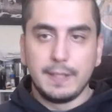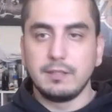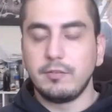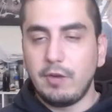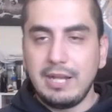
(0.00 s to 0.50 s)

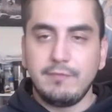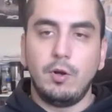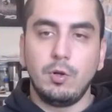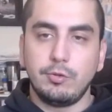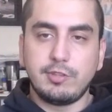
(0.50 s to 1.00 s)
Frank
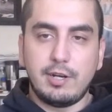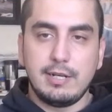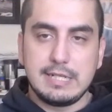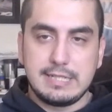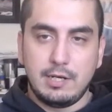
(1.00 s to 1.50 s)
Vogel
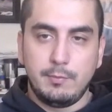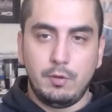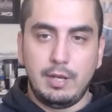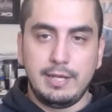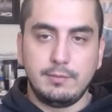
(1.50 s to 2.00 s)
started a terrible
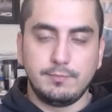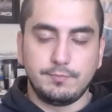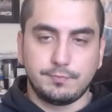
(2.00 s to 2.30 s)
lineup.